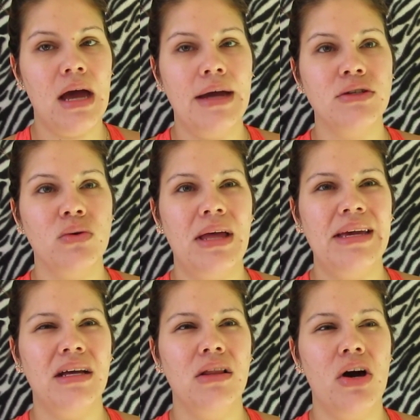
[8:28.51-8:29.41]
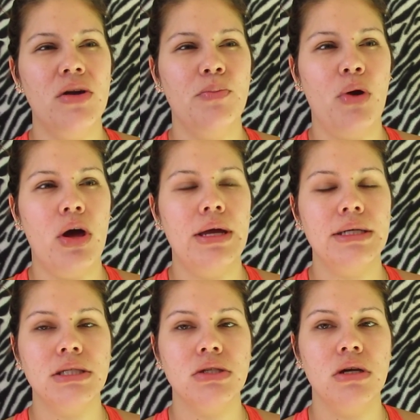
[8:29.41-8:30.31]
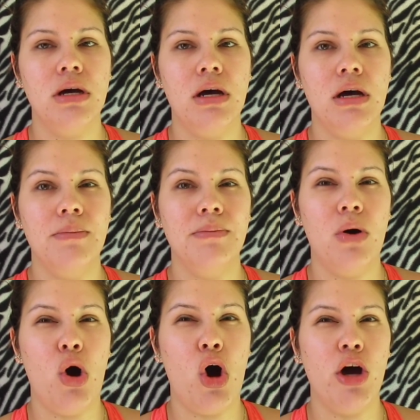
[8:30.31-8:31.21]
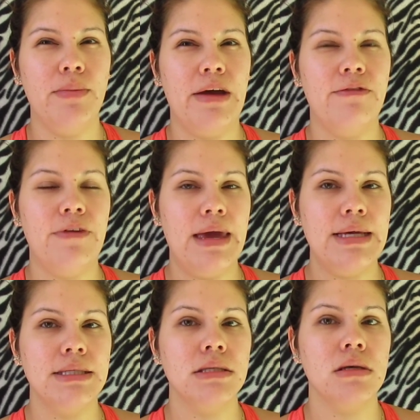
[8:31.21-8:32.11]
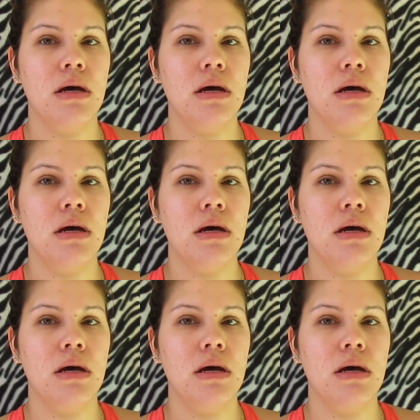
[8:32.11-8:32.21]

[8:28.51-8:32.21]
I don't like a lot of products on my face.